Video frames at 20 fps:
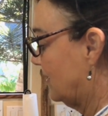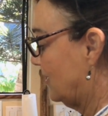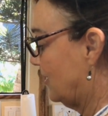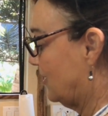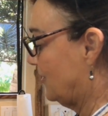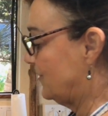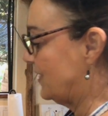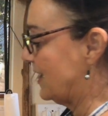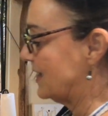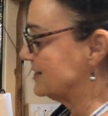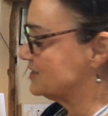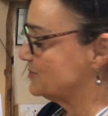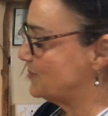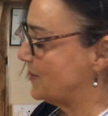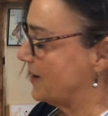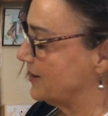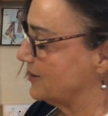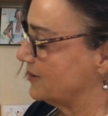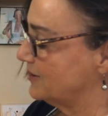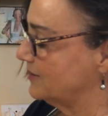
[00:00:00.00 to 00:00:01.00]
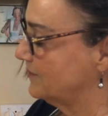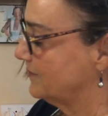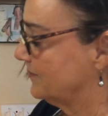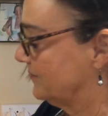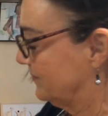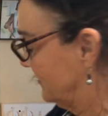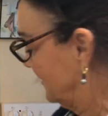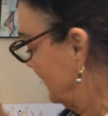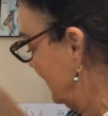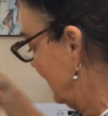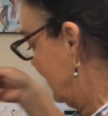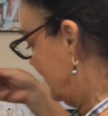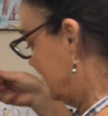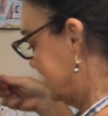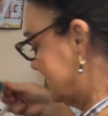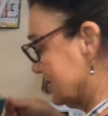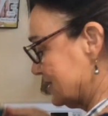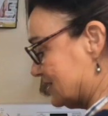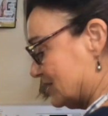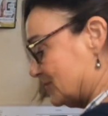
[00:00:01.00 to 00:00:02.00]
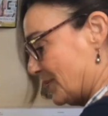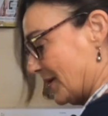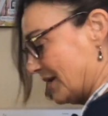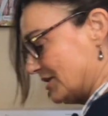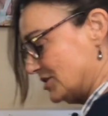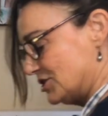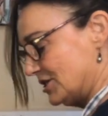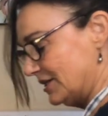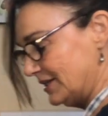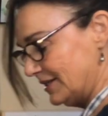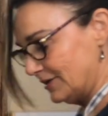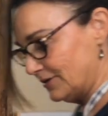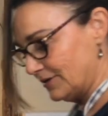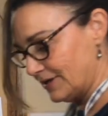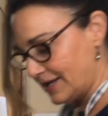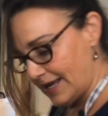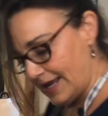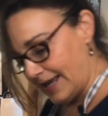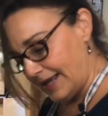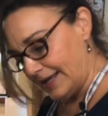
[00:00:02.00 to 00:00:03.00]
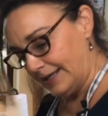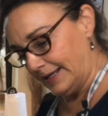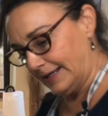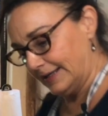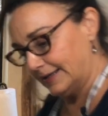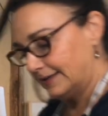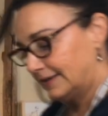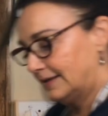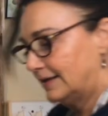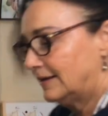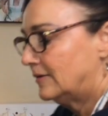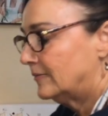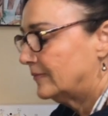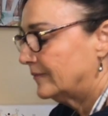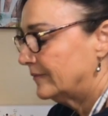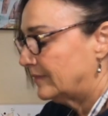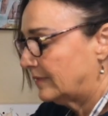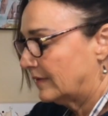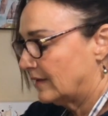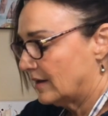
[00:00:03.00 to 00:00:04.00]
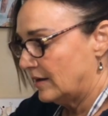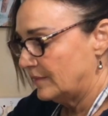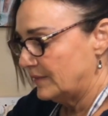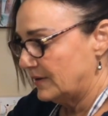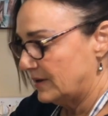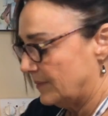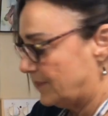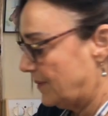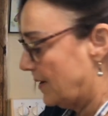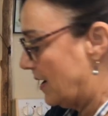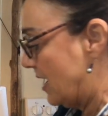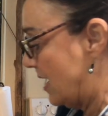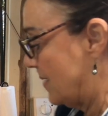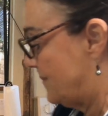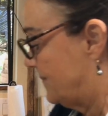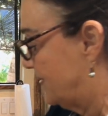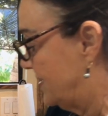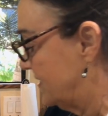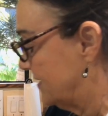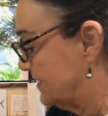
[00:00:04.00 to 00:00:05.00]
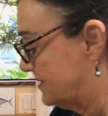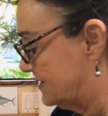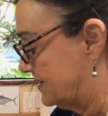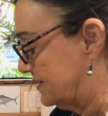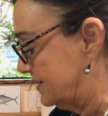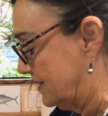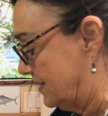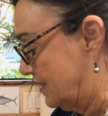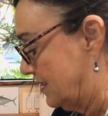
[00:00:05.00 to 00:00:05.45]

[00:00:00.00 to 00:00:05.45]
Oh, that's better. It's a spongy little cake. I'm gonna pop this